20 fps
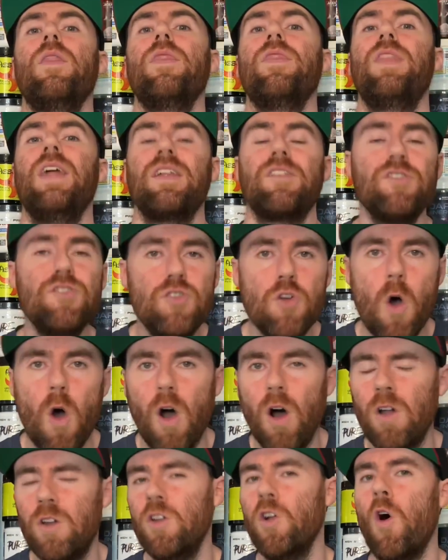There's
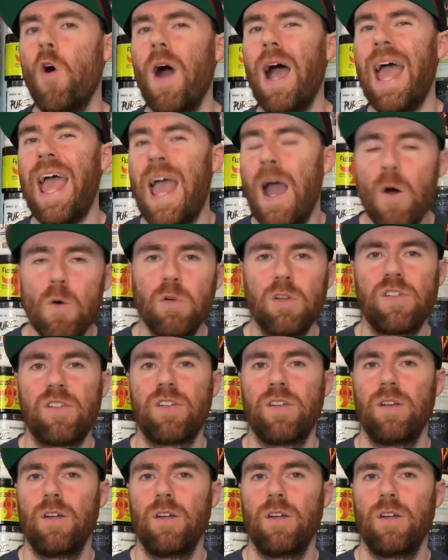not a lot else